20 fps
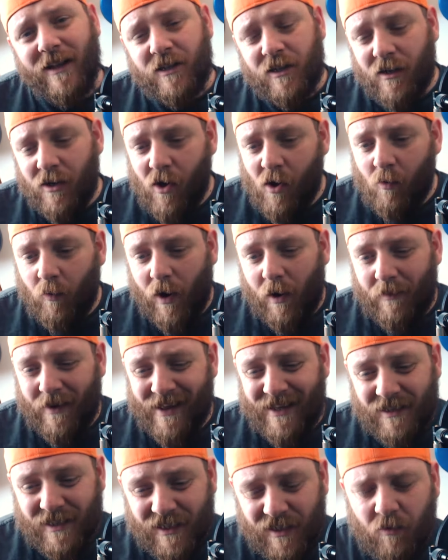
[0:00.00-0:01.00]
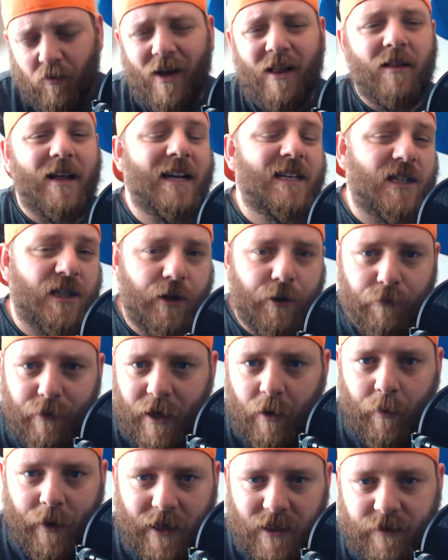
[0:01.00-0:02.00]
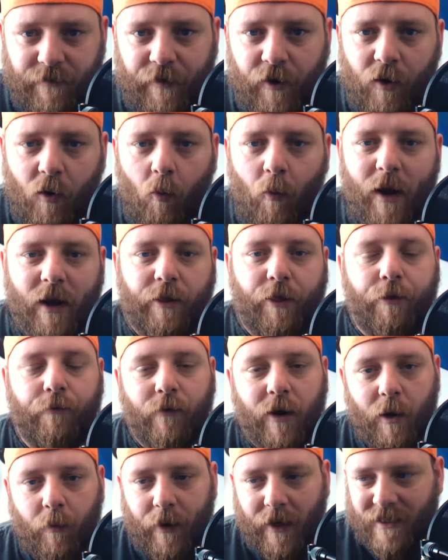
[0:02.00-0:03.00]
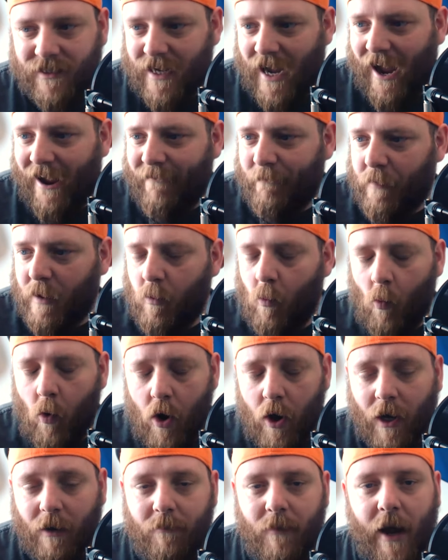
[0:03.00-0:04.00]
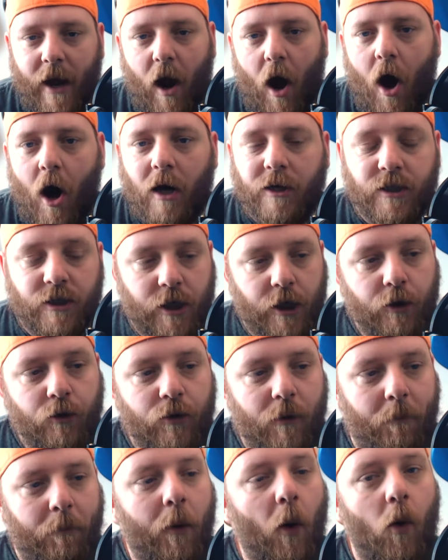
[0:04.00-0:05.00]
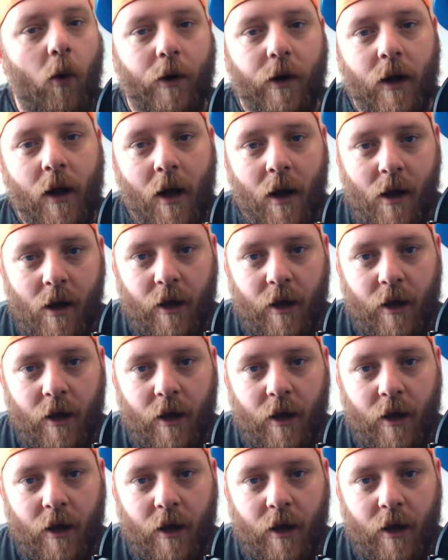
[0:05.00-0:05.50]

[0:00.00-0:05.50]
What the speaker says: that's a long way away. It's 3 weeks. If you can wait 3 weeks, I've been working my arse to the bone.